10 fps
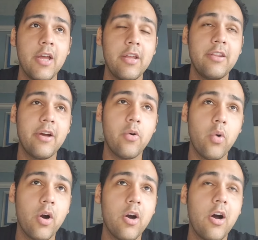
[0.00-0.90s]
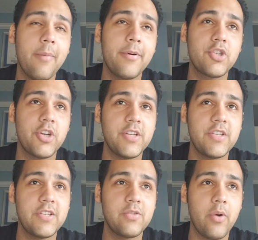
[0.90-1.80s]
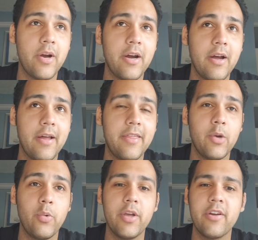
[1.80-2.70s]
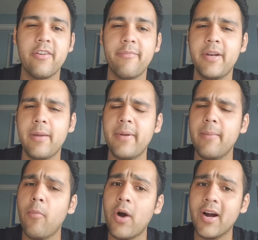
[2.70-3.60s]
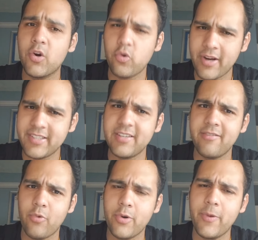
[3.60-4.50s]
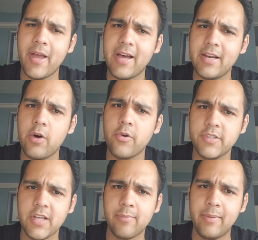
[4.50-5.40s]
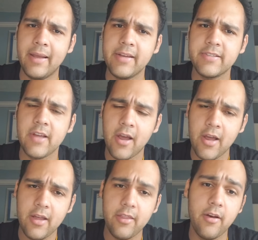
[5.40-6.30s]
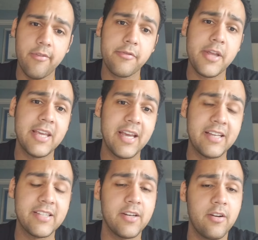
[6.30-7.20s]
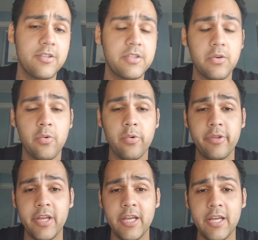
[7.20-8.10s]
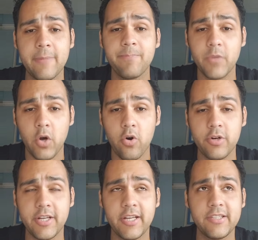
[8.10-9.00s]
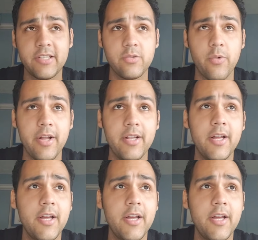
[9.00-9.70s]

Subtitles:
There were opportunities where I think we could have been a bit more aggressive when we had our set plays, the free kicks and also the corner kicks as well.